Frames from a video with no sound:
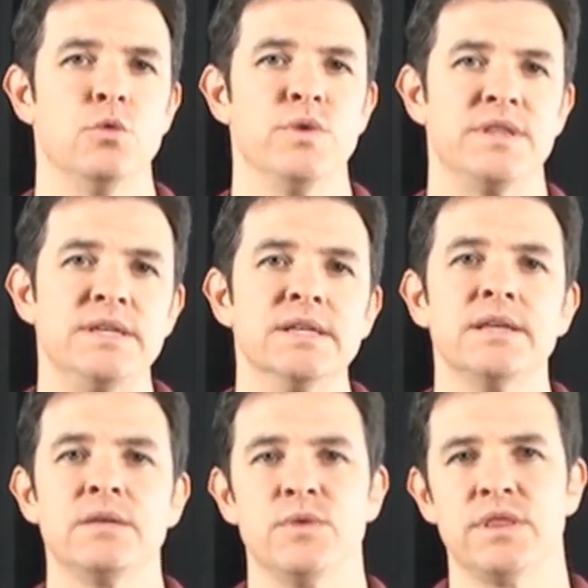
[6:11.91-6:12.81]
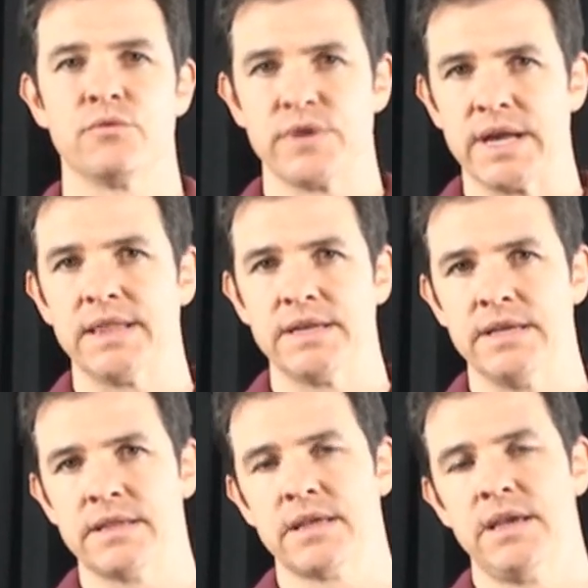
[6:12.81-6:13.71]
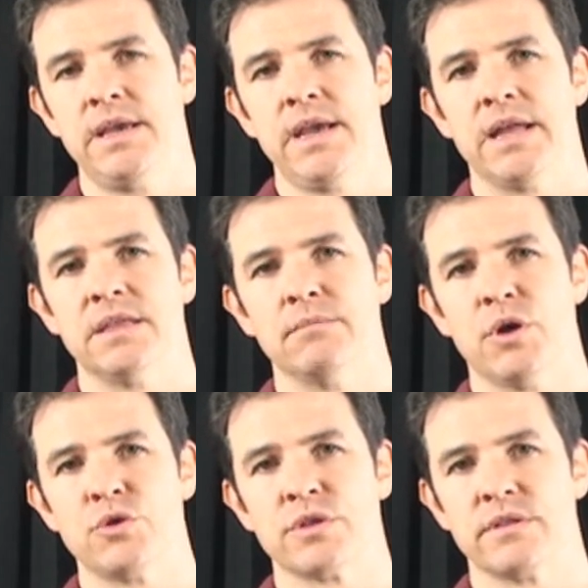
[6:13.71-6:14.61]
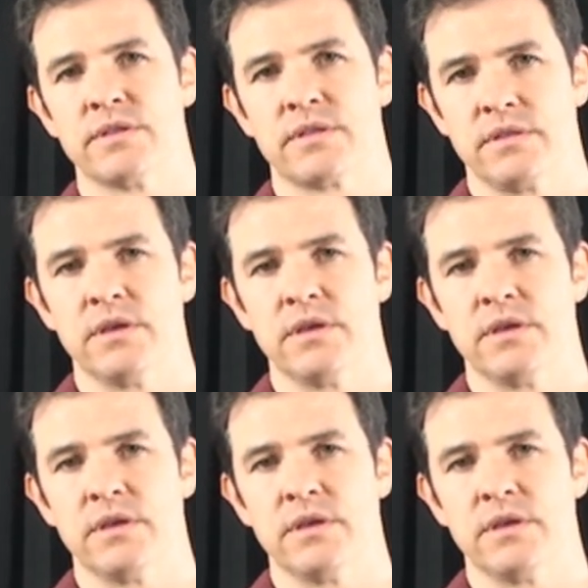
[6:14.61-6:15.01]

with dealing with the realities and the emotions,